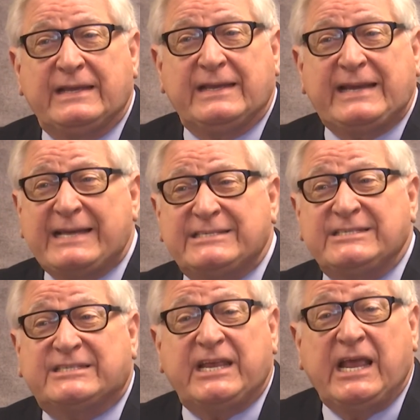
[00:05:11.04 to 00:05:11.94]
In
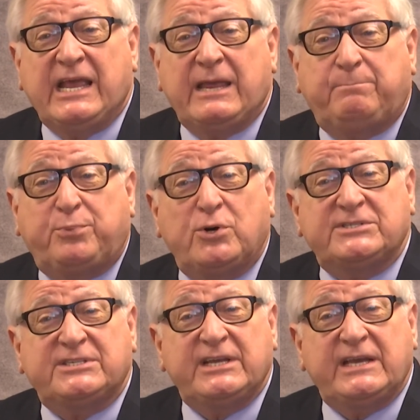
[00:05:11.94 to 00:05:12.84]
essence, he, he
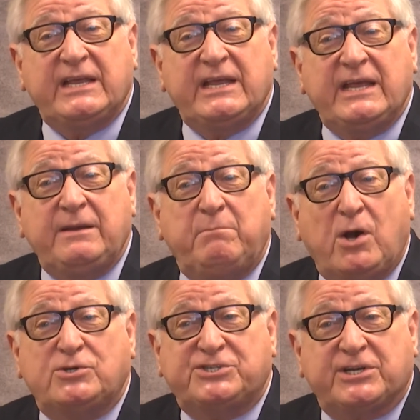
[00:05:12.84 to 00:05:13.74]
puts it in
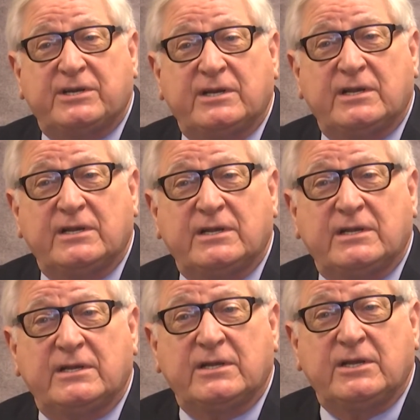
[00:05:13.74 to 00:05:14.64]
motion.
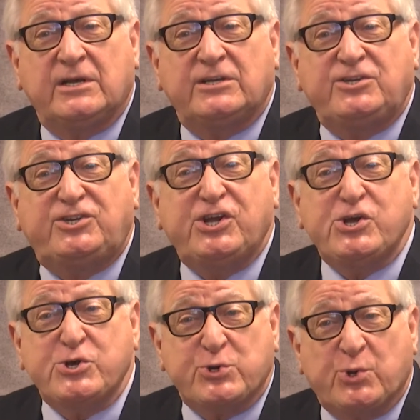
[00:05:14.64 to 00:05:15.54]

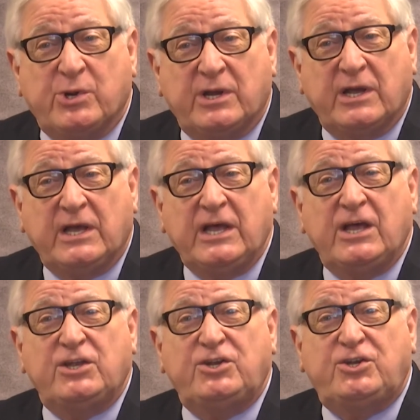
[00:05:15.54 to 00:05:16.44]
Do,
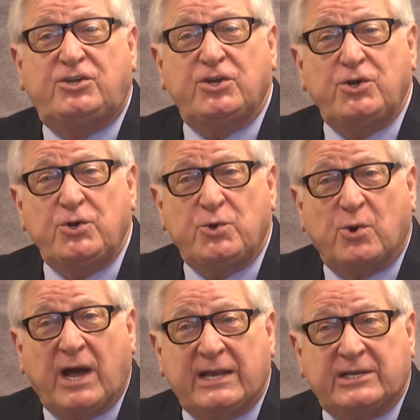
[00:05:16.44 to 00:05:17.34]

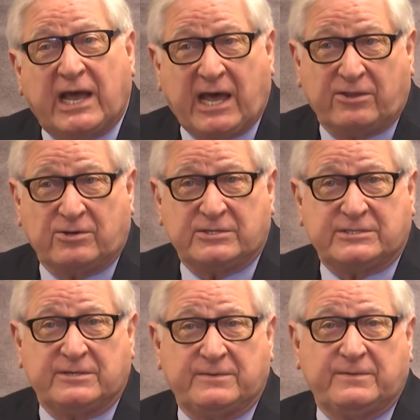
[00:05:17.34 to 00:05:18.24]
do unto
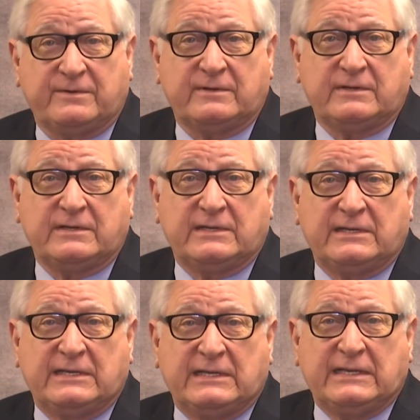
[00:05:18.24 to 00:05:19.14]
others.
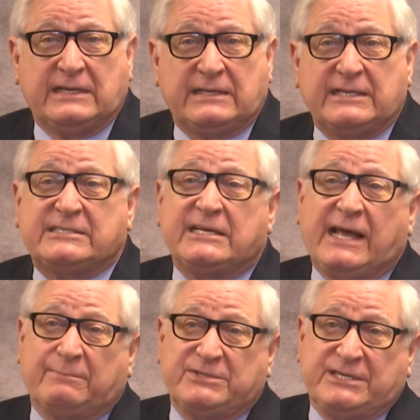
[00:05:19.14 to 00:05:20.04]
Listen
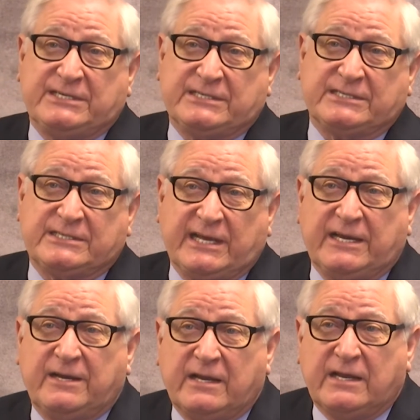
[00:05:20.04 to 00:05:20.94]
up, Jesus
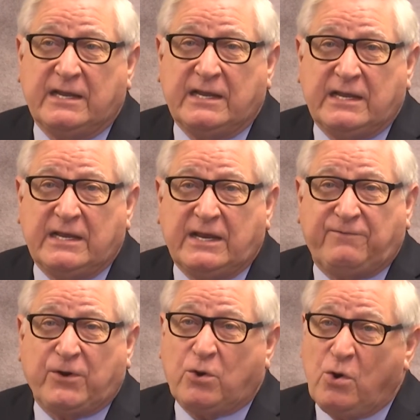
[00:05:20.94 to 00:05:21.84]
said.
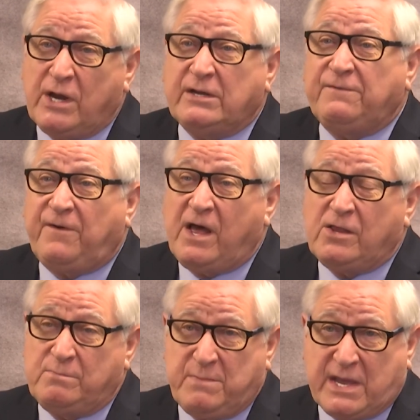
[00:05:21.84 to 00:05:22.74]
If you're going to
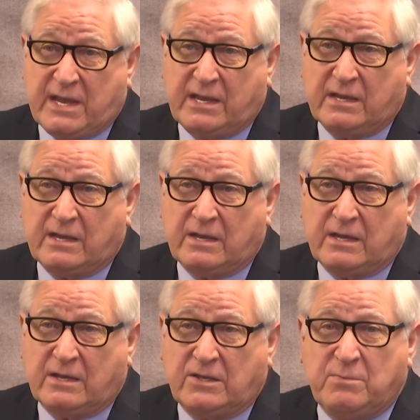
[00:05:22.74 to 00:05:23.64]
follow me,
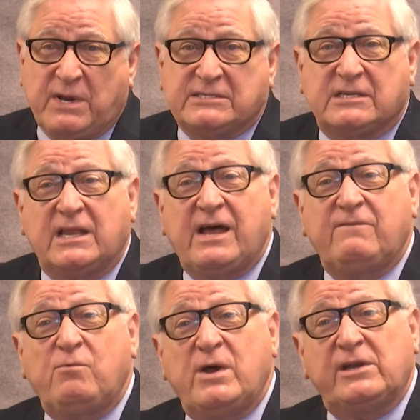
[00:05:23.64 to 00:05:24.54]
you must
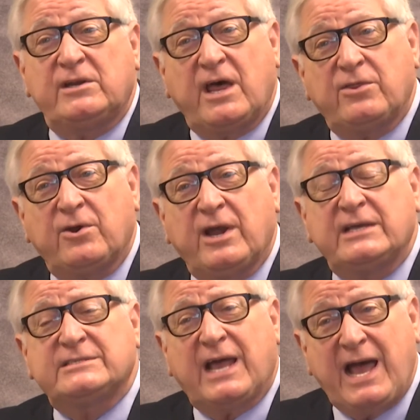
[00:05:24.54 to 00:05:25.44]
love one another
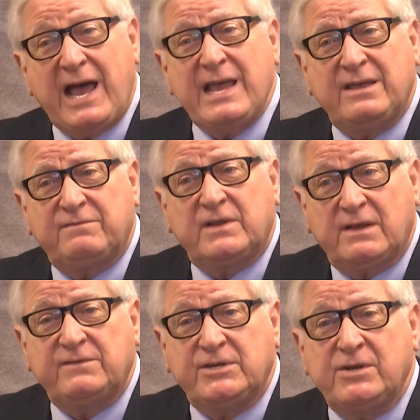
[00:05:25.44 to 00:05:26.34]
as I have
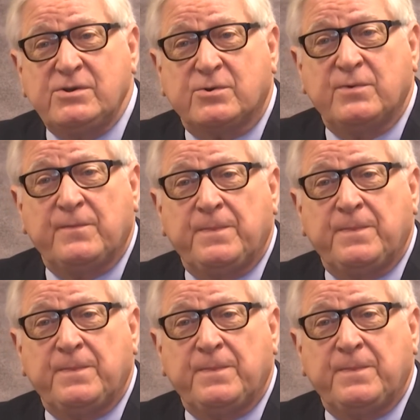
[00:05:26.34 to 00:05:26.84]
loved you.